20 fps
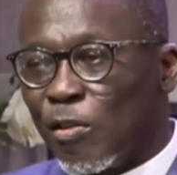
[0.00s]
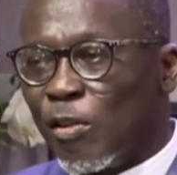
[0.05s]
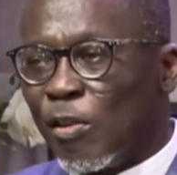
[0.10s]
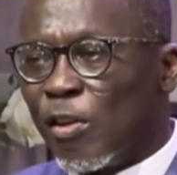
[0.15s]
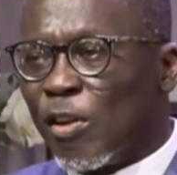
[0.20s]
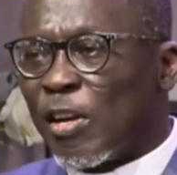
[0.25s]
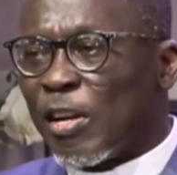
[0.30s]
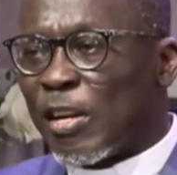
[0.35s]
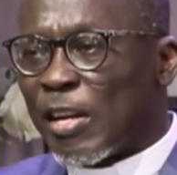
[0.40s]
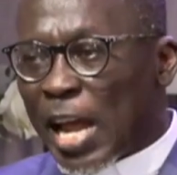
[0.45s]

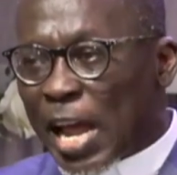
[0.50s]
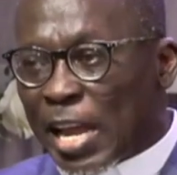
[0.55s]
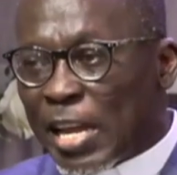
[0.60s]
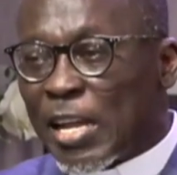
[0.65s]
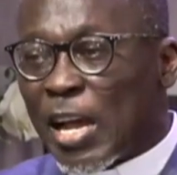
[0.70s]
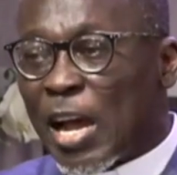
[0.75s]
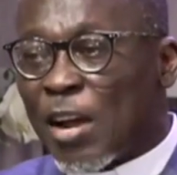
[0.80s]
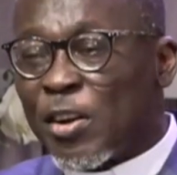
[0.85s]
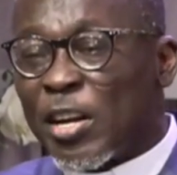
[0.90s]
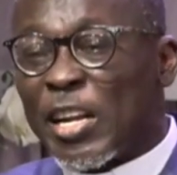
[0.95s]

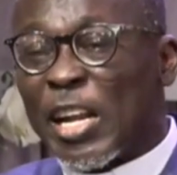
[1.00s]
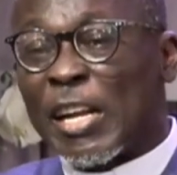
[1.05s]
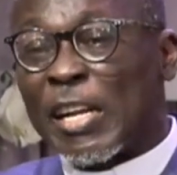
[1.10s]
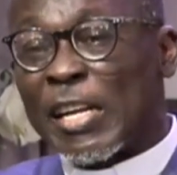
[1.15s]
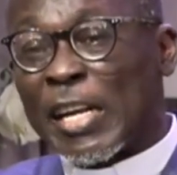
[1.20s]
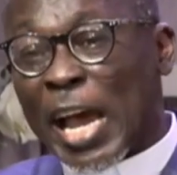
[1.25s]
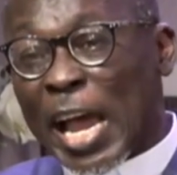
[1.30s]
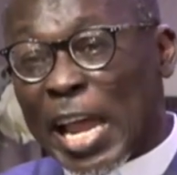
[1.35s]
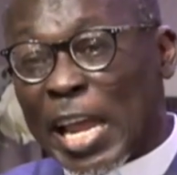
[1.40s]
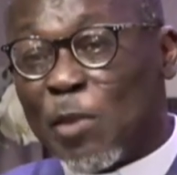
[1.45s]

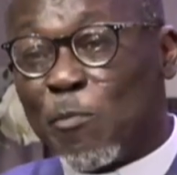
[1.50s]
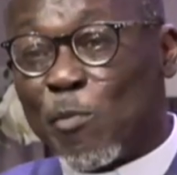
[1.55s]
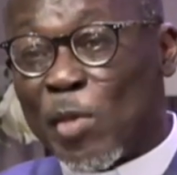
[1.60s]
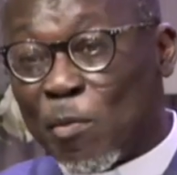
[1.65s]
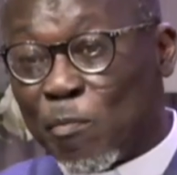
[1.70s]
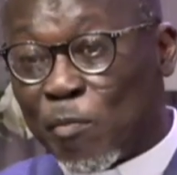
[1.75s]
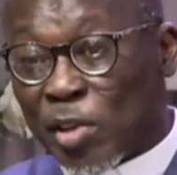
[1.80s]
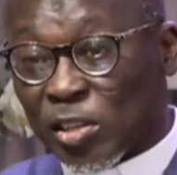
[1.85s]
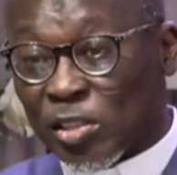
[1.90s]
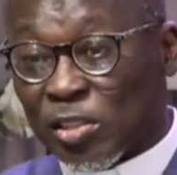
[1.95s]
909
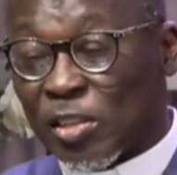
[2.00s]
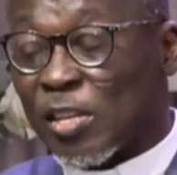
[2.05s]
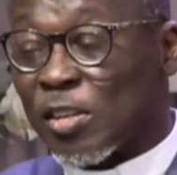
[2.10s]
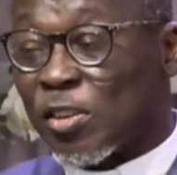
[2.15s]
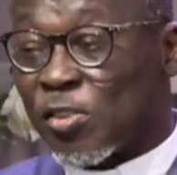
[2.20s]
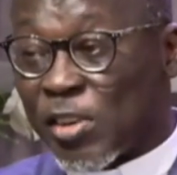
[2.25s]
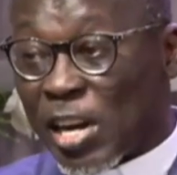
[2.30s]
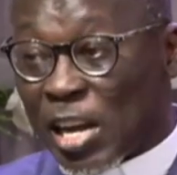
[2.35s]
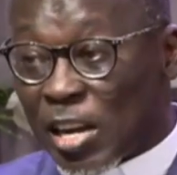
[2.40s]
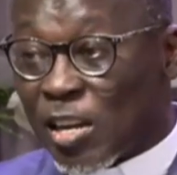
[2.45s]
members
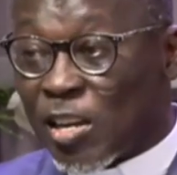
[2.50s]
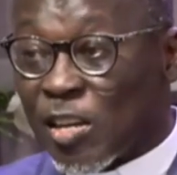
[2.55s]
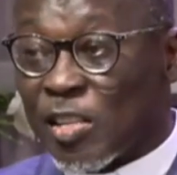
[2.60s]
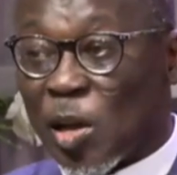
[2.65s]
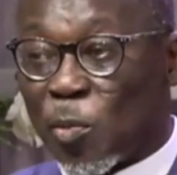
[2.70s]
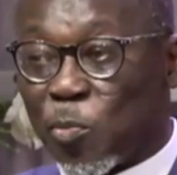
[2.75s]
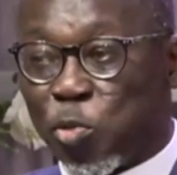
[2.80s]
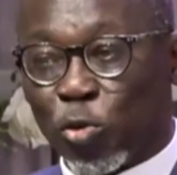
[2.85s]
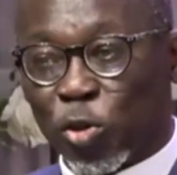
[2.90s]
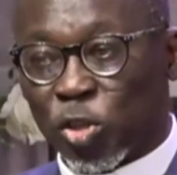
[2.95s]
drank the
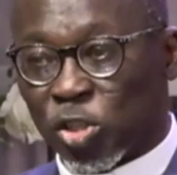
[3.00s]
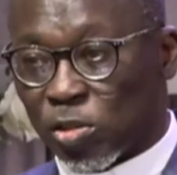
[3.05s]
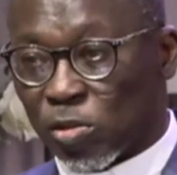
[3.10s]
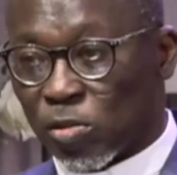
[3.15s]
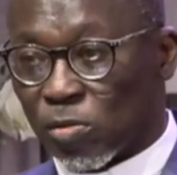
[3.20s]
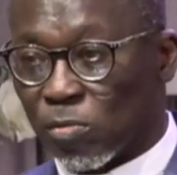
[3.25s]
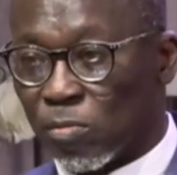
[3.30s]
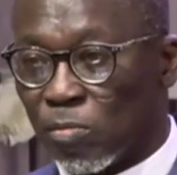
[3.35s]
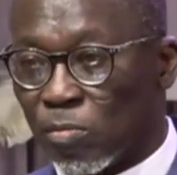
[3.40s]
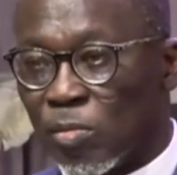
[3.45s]
potion.
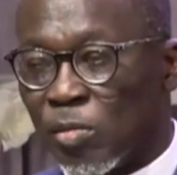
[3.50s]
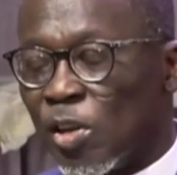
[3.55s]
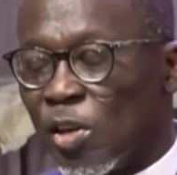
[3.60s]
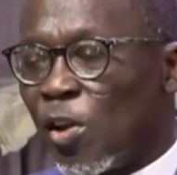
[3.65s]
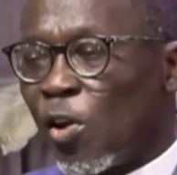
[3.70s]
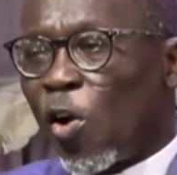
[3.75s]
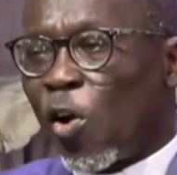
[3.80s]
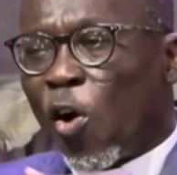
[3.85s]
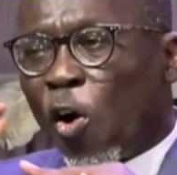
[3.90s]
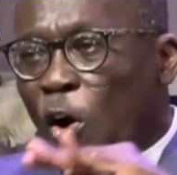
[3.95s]

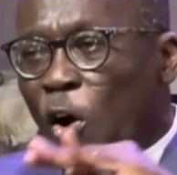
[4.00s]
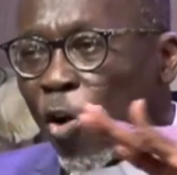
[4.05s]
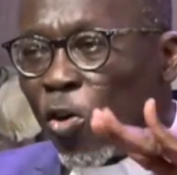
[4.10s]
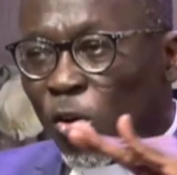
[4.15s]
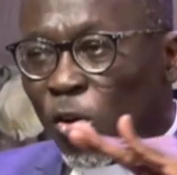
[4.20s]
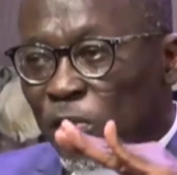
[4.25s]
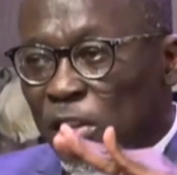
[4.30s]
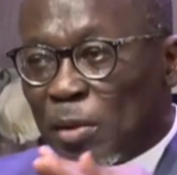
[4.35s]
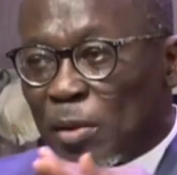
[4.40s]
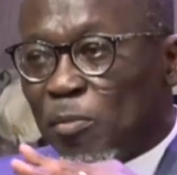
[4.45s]
All of
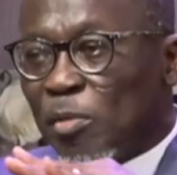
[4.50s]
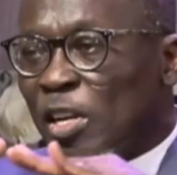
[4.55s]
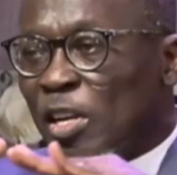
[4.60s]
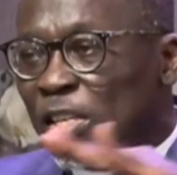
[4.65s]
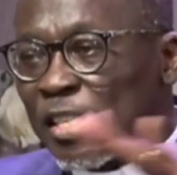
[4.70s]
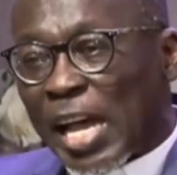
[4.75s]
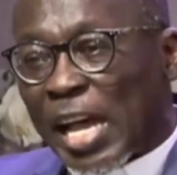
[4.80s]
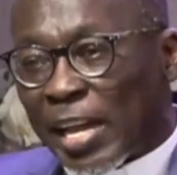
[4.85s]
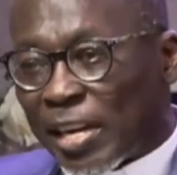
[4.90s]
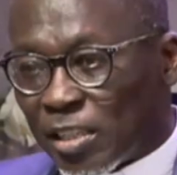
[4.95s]
them
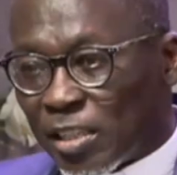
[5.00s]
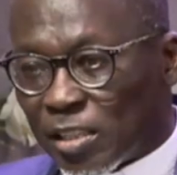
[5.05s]
died.